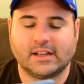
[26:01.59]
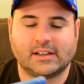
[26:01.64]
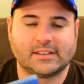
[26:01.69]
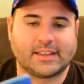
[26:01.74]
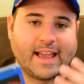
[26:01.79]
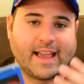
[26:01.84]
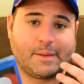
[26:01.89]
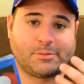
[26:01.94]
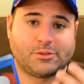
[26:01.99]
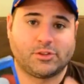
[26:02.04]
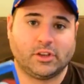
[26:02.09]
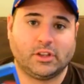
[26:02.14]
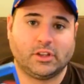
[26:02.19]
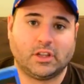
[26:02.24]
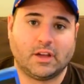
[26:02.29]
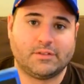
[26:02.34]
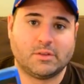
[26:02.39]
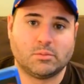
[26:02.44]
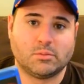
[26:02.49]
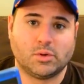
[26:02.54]
because I
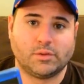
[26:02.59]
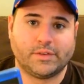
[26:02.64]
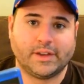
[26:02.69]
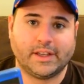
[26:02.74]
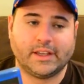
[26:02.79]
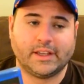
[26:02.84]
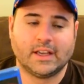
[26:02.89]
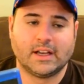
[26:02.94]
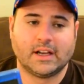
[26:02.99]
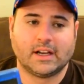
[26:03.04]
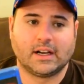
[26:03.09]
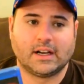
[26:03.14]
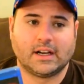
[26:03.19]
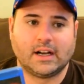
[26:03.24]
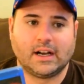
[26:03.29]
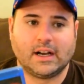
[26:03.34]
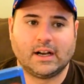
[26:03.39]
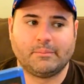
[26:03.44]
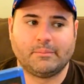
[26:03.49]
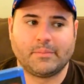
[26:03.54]
absolutely love the movie.
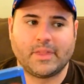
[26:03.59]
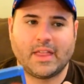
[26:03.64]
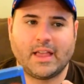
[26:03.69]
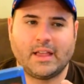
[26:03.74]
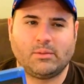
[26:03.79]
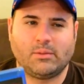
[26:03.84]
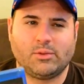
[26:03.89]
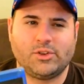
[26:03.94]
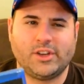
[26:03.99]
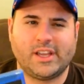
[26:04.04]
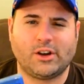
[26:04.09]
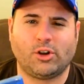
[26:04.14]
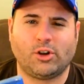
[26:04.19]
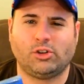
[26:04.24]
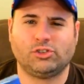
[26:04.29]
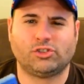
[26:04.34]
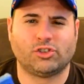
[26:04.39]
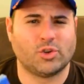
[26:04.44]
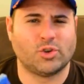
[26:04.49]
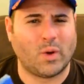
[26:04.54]
Um, when you get
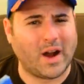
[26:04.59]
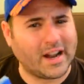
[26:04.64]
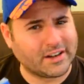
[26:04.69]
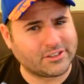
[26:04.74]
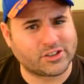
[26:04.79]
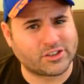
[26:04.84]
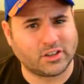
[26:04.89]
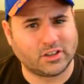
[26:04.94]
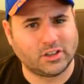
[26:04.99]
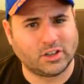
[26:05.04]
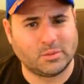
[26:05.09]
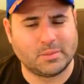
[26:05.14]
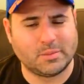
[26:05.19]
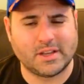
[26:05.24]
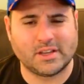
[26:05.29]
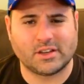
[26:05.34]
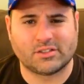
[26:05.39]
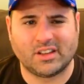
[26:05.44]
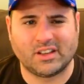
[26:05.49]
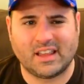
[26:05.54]
older and you watch it a little
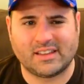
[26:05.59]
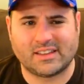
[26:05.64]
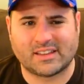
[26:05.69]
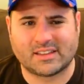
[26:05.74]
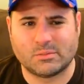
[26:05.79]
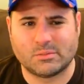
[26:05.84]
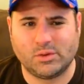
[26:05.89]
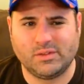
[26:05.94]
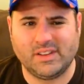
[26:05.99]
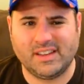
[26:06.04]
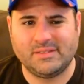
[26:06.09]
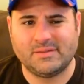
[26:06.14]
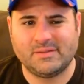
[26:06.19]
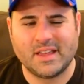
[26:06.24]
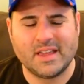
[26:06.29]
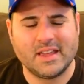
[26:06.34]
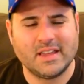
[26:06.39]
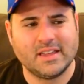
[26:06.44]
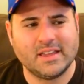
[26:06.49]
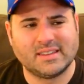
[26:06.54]
bit, you realize that the movie,
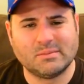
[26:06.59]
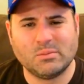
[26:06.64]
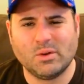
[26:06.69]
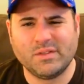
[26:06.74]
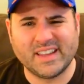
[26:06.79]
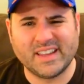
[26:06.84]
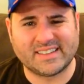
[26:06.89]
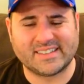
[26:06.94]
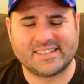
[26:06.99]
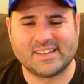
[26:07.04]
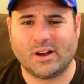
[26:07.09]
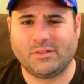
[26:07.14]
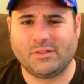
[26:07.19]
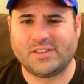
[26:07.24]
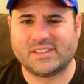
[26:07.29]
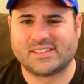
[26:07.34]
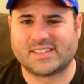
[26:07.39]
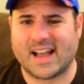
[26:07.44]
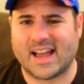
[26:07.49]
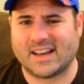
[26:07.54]
the movie
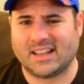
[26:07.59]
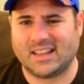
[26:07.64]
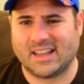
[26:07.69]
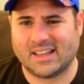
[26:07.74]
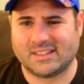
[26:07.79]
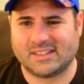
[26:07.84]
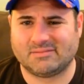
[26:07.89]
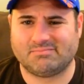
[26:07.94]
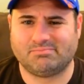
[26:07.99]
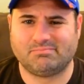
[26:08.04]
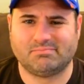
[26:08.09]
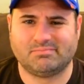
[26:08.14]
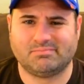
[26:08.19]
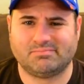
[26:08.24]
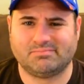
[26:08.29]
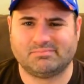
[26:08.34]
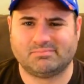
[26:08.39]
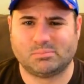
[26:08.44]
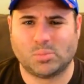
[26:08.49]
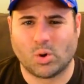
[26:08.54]
itself is kind of like
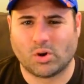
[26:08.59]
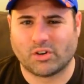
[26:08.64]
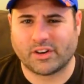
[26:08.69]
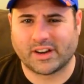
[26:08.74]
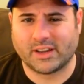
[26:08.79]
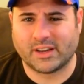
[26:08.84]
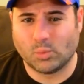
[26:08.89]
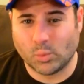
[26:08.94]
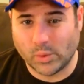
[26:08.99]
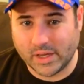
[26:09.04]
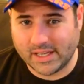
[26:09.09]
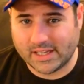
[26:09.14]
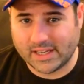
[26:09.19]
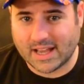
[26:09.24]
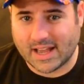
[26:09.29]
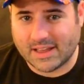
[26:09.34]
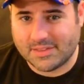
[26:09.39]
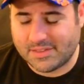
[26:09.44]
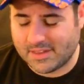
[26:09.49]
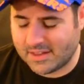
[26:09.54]
boring and
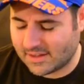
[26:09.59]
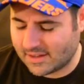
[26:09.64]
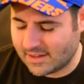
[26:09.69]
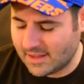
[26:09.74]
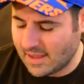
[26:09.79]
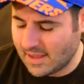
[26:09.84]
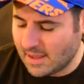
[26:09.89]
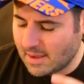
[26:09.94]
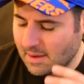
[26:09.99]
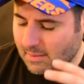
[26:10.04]
weak, I think.